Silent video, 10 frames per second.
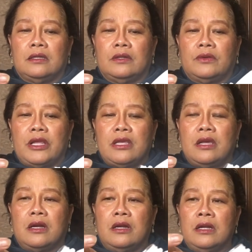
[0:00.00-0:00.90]
right
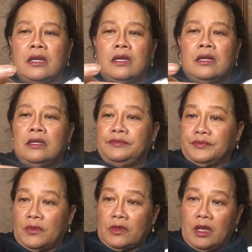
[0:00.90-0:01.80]
here.
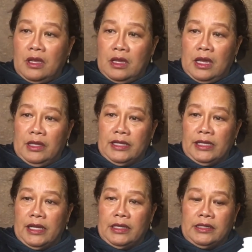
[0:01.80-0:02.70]
And the
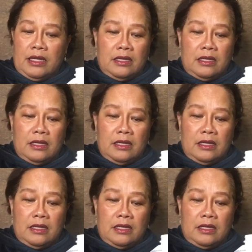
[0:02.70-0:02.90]
lid,